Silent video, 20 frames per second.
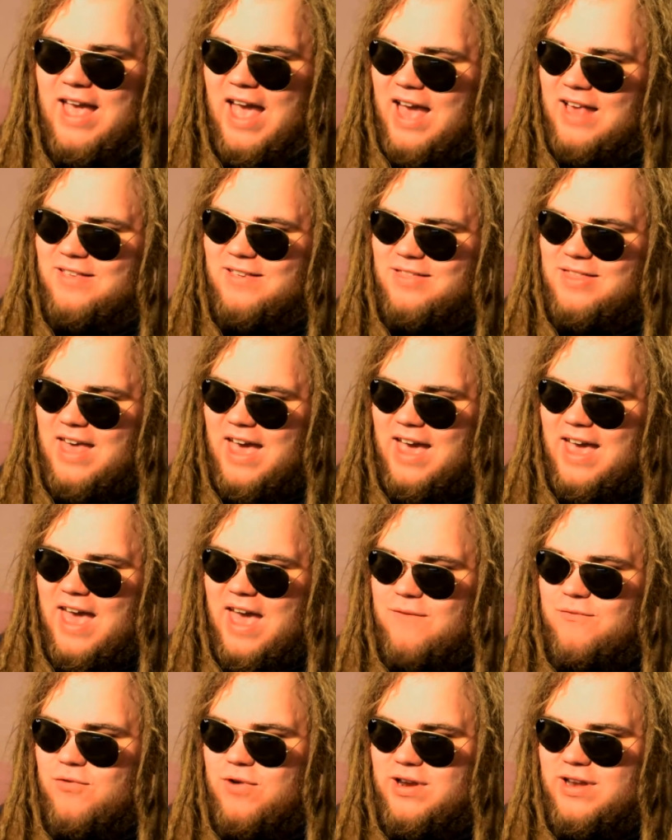ask that
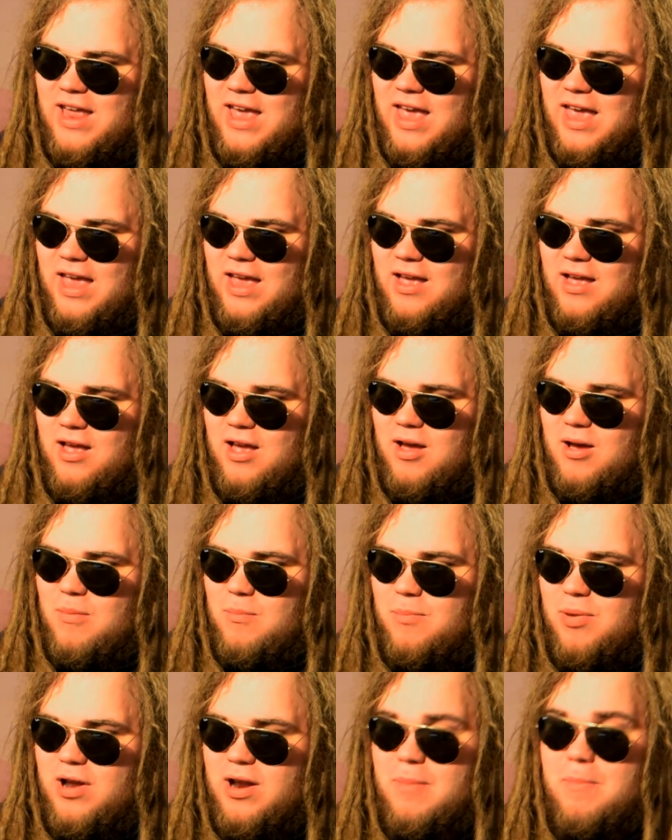every day
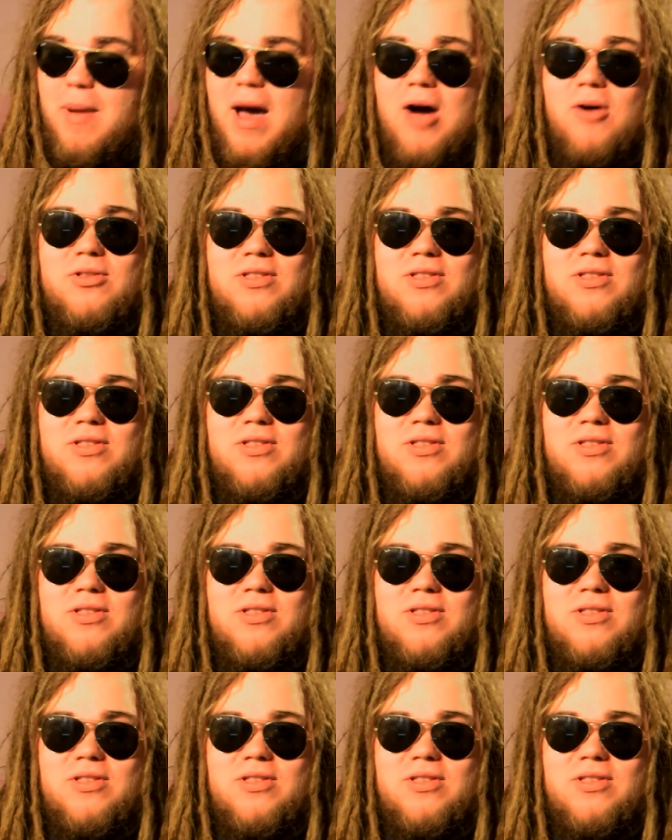but about